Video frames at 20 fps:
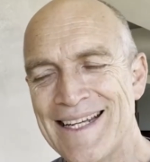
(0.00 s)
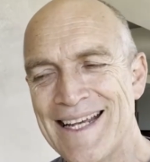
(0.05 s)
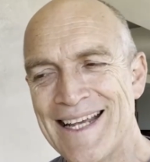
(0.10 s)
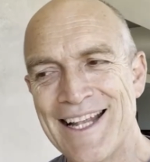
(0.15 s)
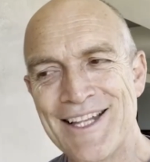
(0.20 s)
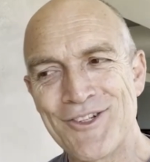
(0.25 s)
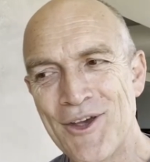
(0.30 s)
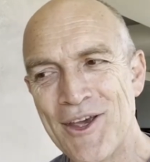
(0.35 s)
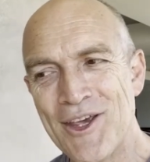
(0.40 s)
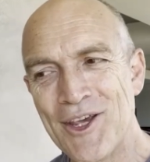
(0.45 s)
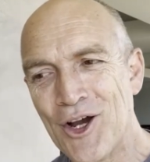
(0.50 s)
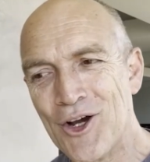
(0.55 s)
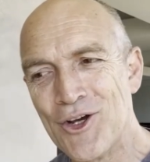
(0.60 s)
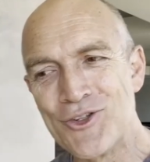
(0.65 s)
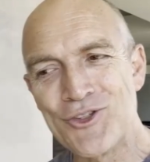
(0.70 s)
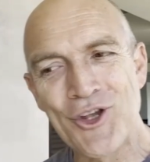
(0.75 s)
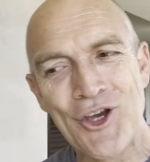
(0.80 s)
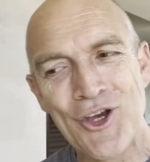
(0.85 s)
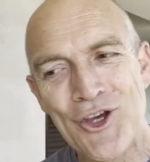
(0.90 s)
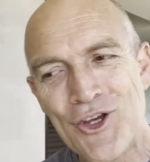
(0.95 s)
And so he
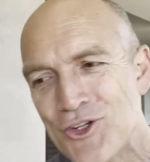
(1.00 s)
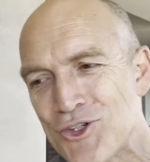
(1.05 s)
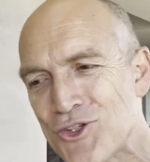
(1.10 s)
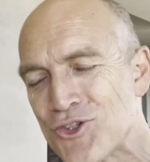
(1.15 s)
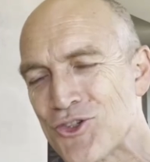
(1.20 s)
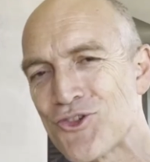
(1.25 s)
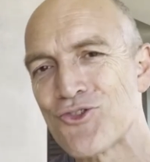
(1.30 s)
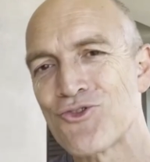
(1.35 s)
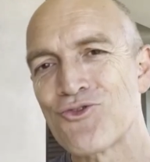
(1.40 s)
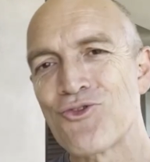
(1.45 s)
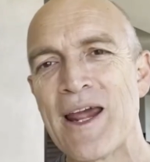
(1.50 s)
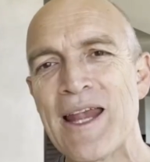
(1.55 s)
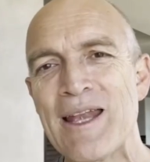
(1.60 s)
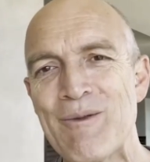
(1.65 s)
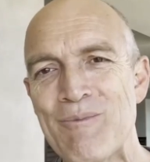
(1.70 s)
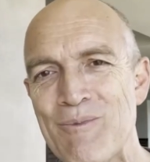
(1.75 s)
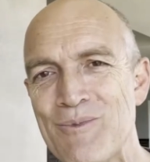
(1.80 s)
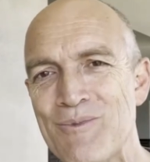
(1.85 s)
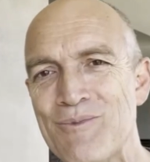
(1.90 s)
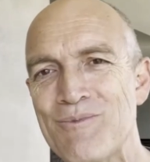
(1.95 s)
goes
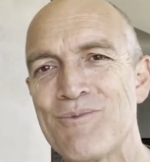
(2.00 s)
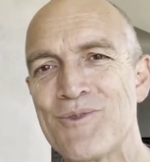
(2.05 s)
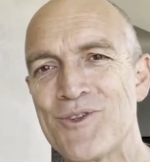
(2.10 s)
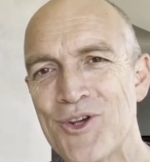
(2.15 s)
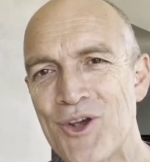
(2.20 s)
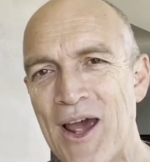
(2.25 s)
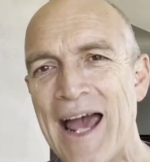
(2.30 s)
straight to